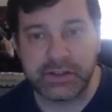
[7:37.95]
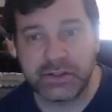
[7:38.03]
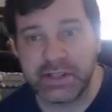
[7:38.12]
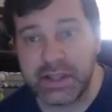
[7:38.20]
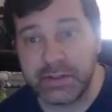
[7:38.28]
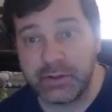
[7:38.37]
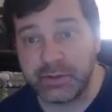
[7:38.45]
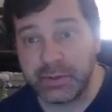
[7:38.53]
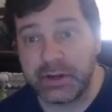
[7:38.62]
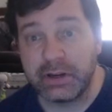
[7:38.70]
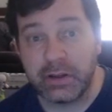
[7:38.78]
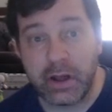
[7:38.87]
and there's been a
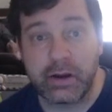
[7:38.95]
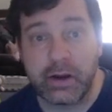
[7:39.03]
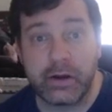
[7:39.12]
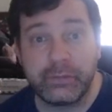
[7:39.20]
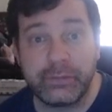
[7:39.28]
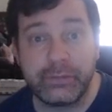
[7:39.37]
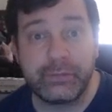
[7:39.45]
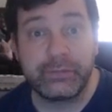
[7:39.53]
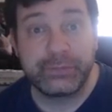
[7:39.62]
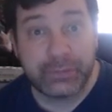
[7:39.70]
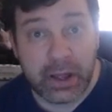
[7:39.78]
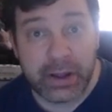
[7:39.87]
lot of
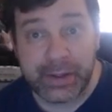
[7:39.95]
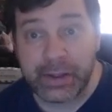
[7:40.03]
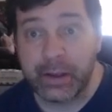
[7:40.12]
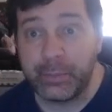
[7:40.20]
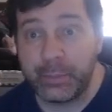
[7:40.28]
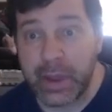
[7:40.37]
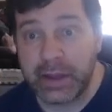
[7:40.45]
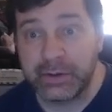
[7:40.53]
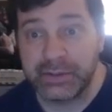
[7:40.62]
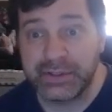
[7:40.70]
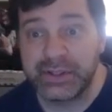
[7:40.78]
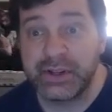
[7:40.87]
Flying
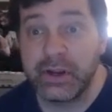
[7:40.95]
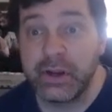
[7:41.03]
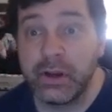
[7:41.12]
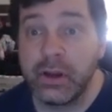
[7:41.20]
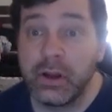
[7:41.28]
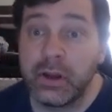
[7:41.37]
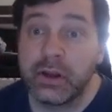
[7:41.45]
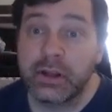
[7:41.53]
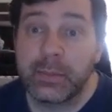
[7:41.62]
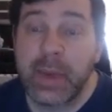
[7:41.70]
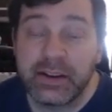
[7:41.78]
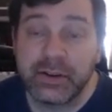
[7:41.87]
Matters
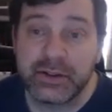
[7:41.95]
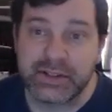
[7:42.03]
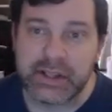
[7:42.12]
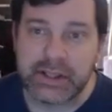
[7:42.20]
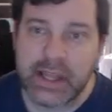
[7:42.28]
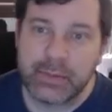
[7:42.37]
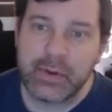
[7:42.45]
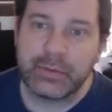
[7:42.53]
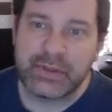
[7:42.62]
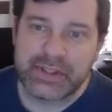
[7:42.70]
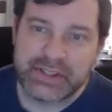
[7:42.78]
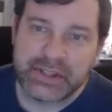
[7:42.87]
commanders that came out
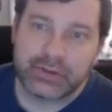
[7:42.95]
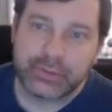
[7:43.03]
this year.